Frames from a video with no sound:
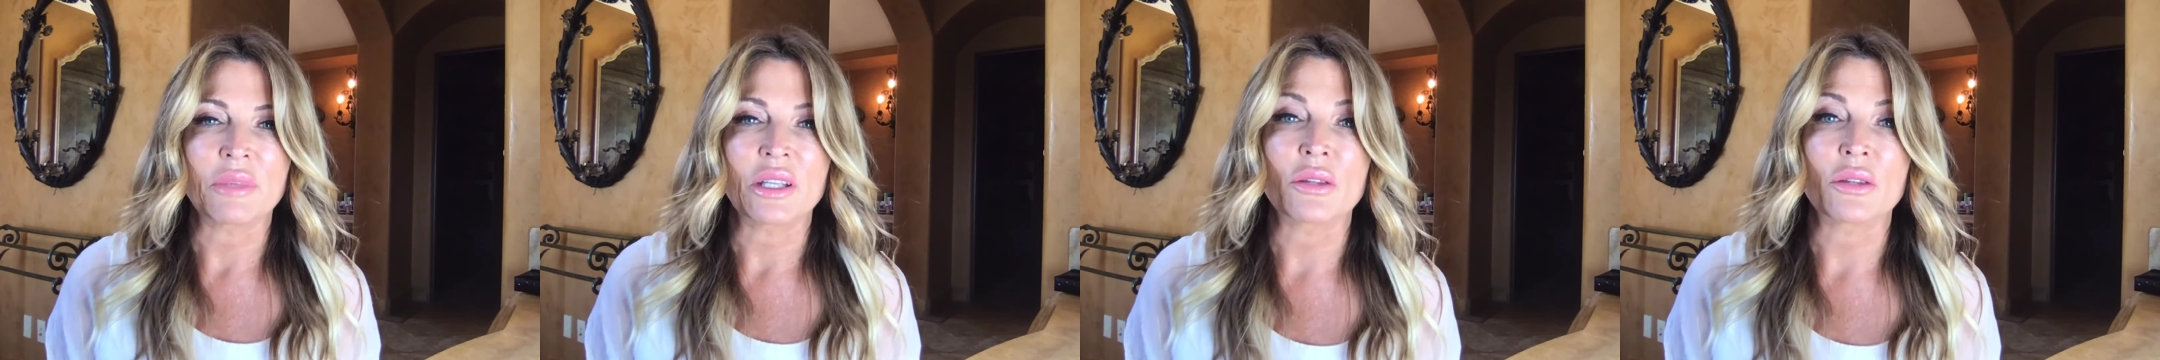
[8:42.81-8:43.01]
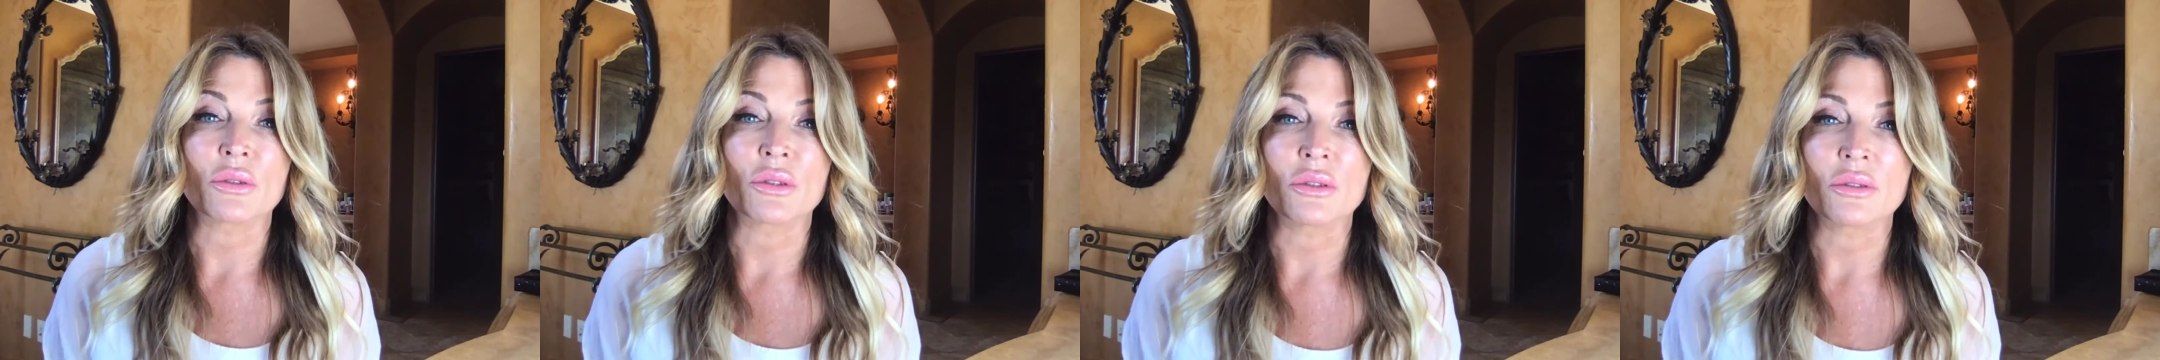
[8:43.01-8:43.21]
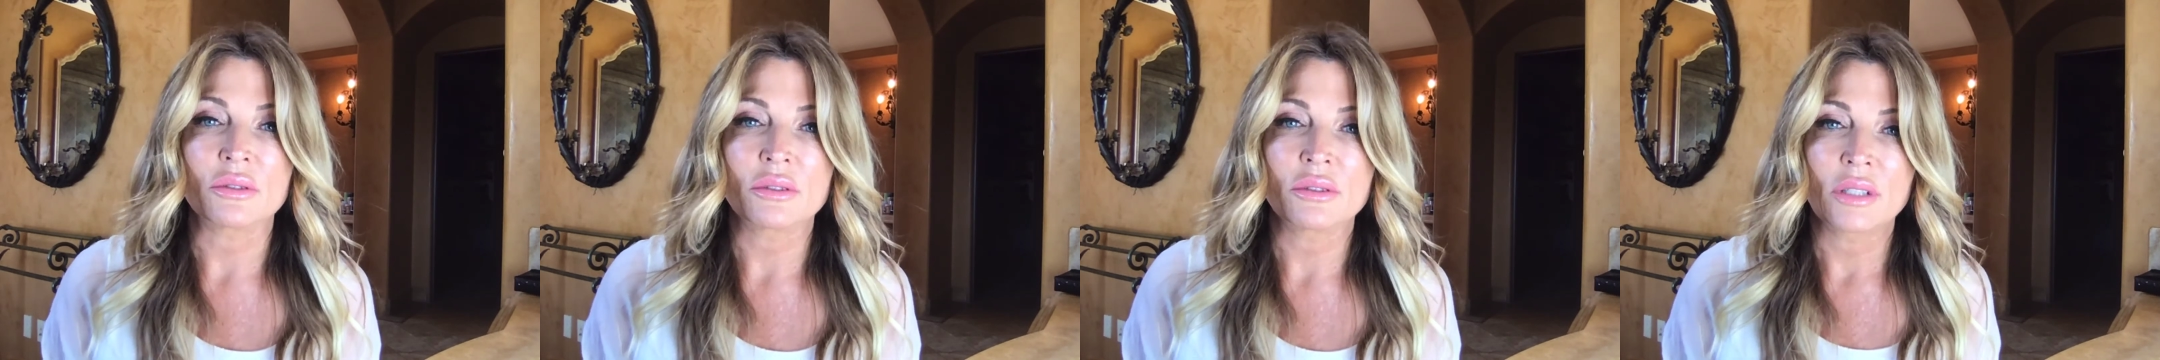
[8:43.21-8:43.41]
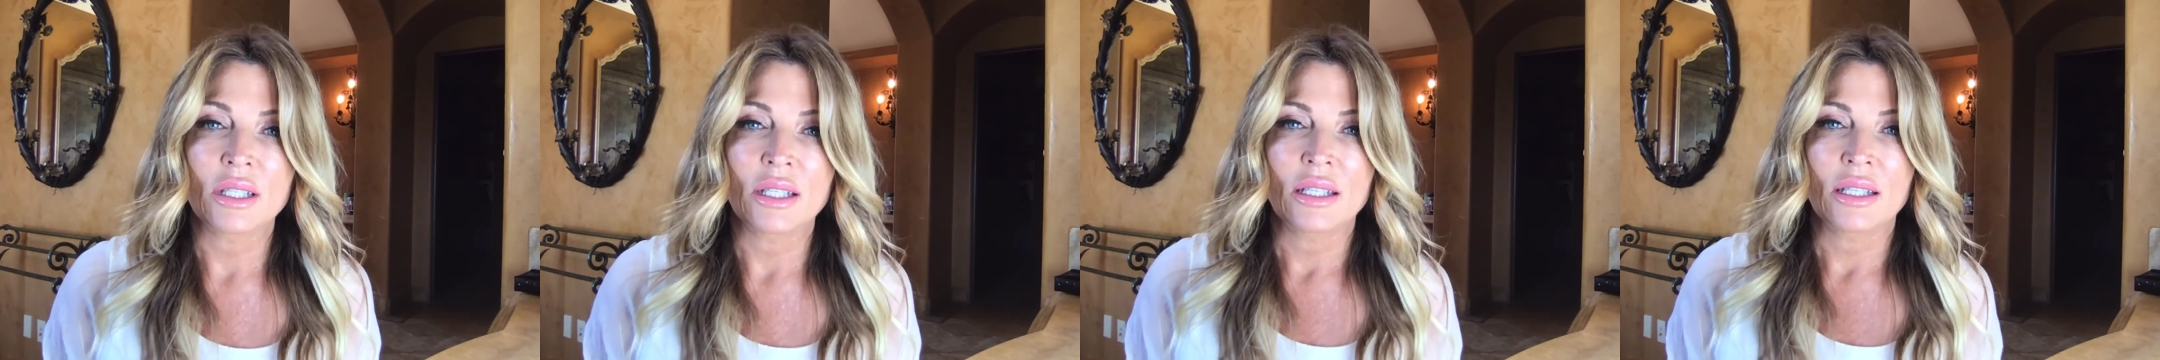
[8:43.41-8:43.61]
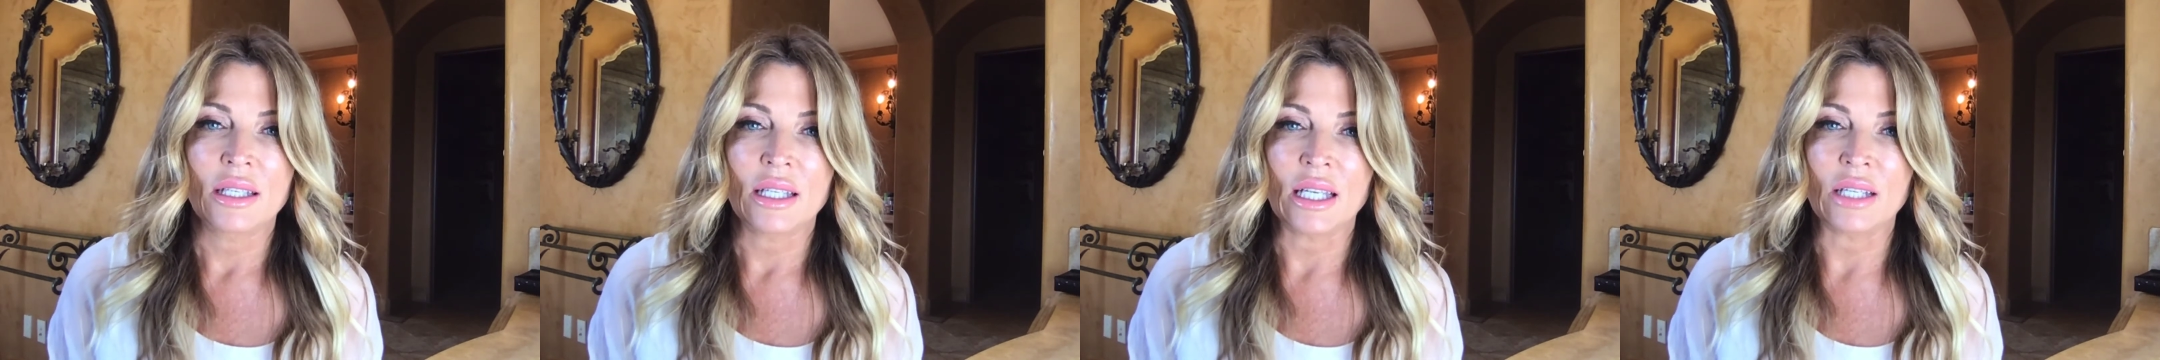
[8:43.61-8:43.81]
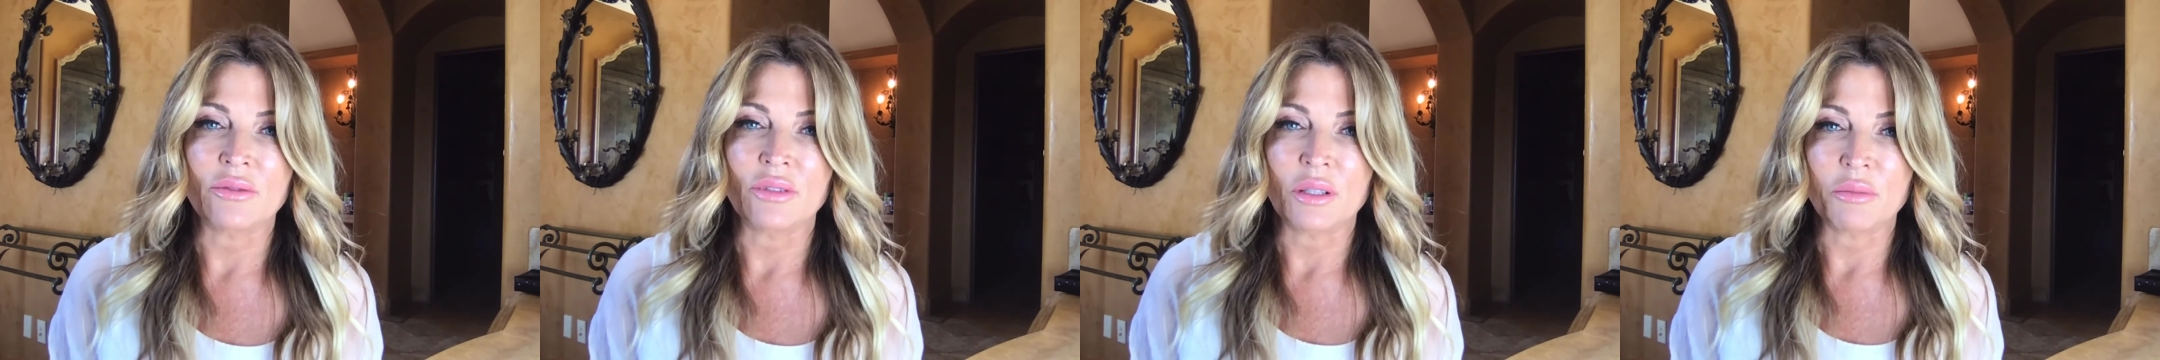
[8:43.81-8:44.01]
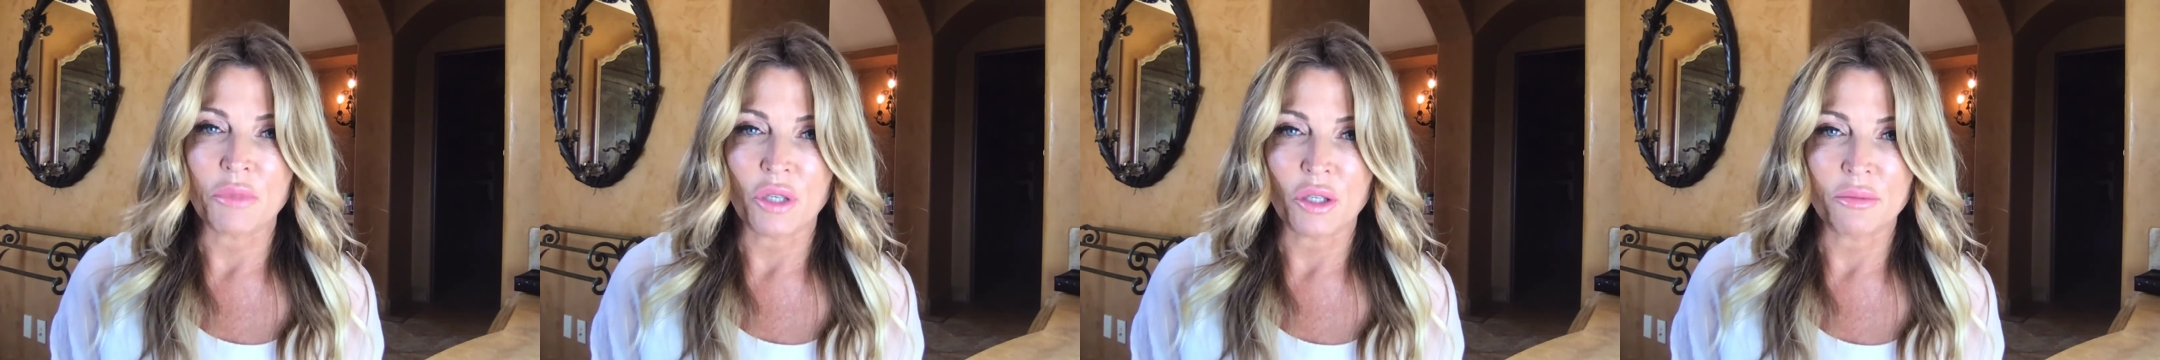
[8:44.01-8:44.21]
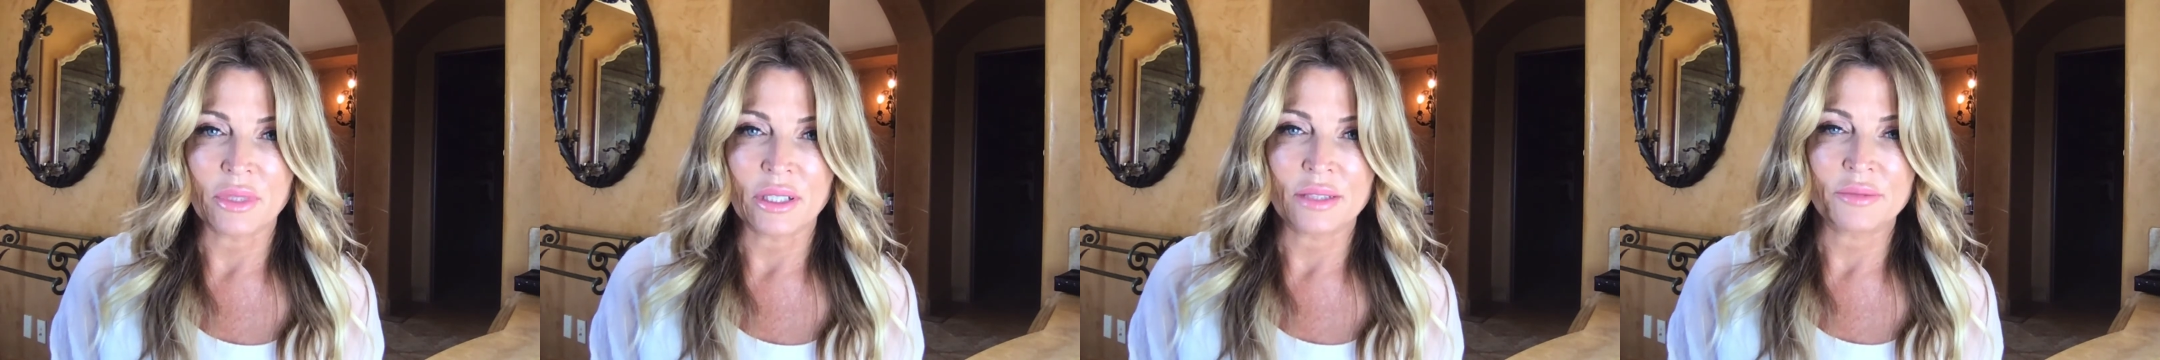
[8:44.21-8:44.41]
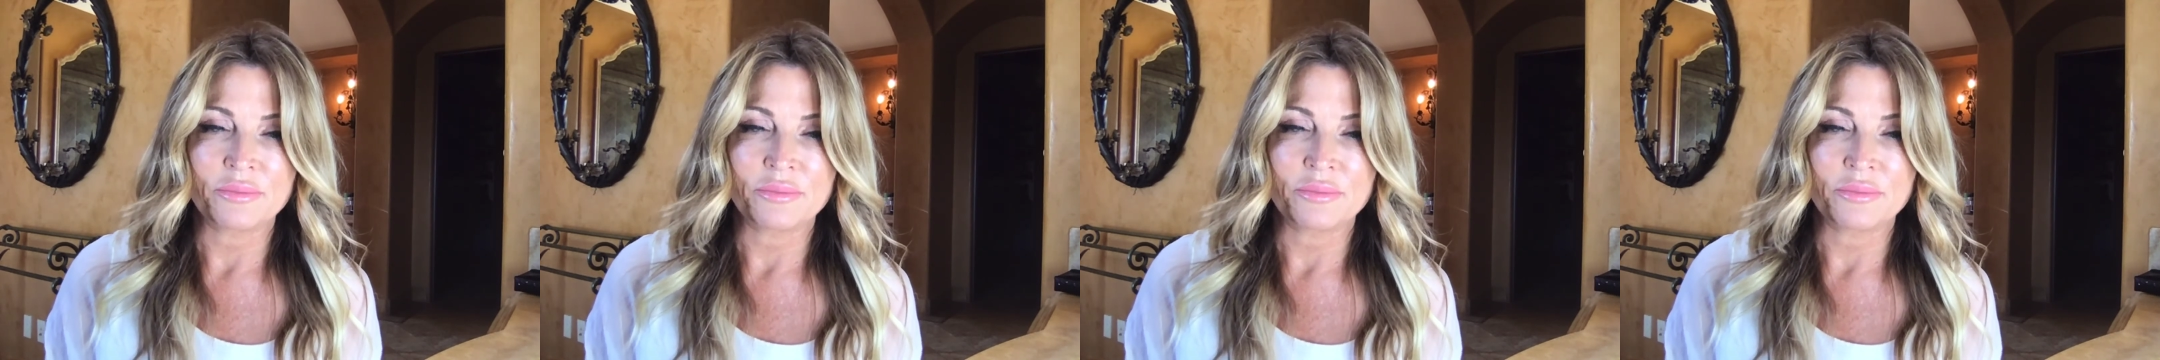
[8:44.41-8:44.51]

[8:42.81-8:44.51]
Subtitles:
through every moment.